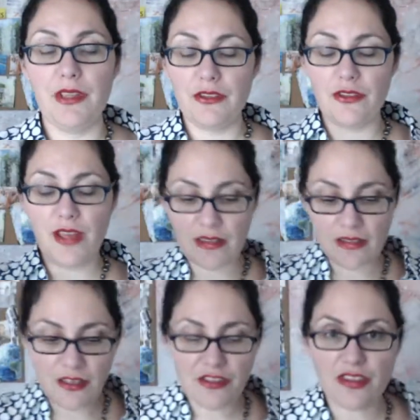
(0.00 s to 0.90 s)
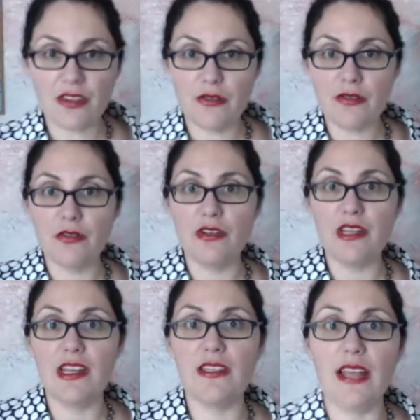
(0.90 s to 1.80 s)
So that's another thing you need
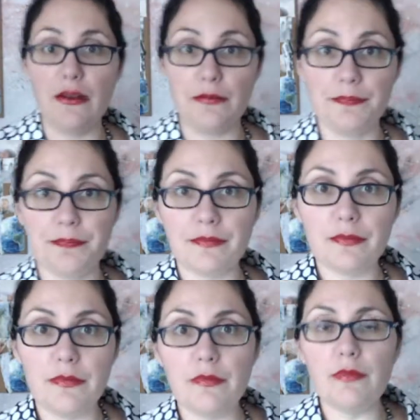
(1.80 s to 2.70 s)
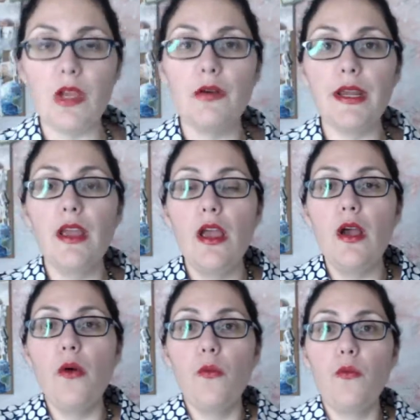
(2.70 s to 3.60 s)
to get down. All right?
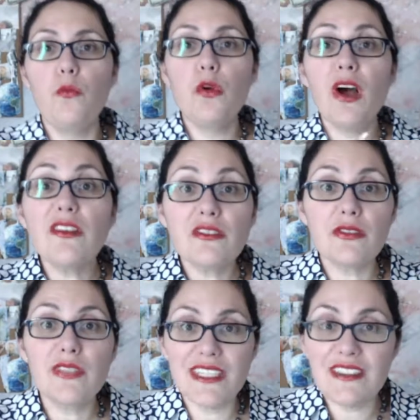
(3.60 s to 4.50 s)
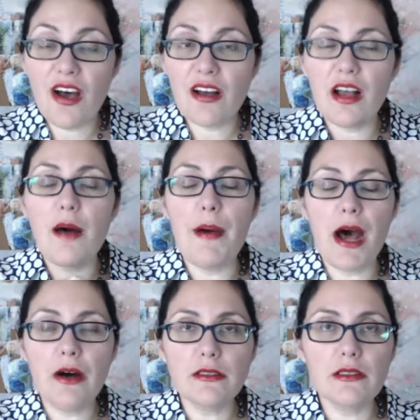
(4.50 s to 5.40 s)
We're also going to talk
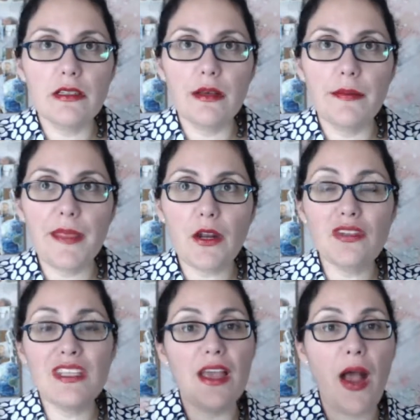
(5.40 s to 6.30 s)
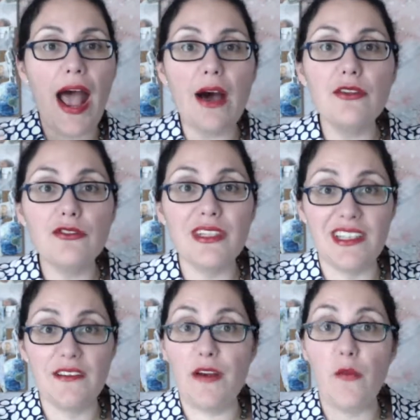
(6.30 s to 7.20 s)
about not only how to
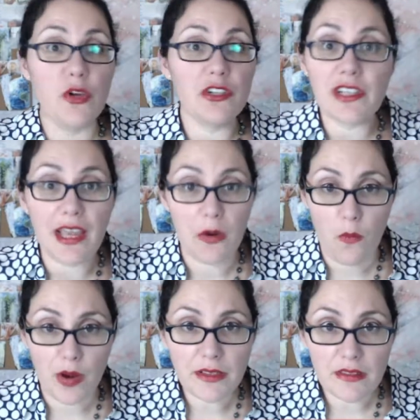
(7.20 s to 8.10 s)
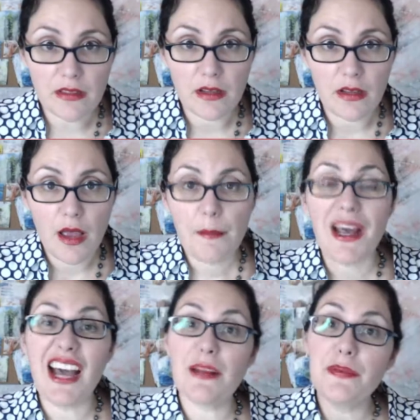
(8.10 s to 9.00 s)
identify what your client wants,
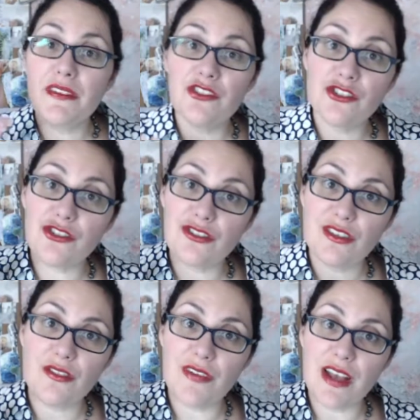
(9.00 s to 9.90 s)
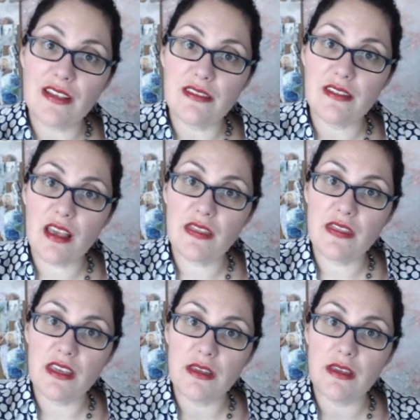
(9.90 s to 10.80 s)
but how to position yourself as
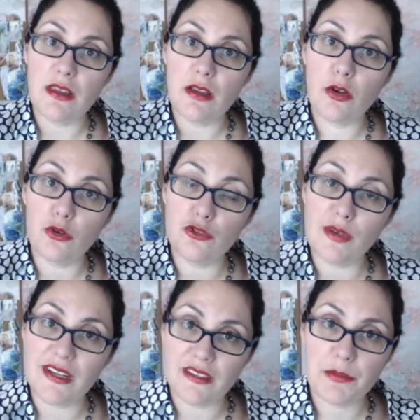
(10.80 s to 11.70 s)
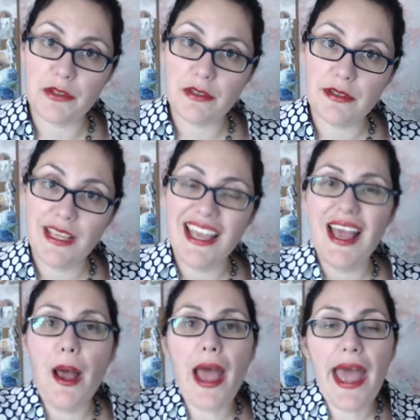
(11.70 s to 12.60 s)
the go-to expert,
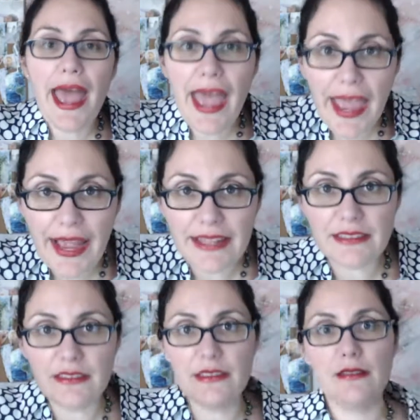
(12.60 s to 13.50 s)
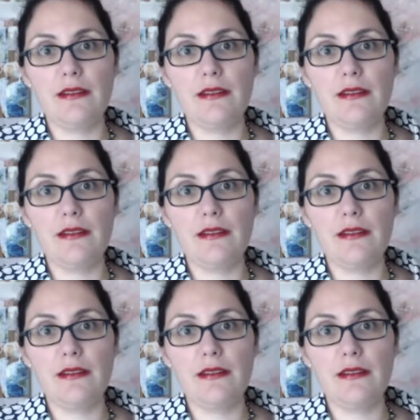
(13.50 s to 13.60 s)
and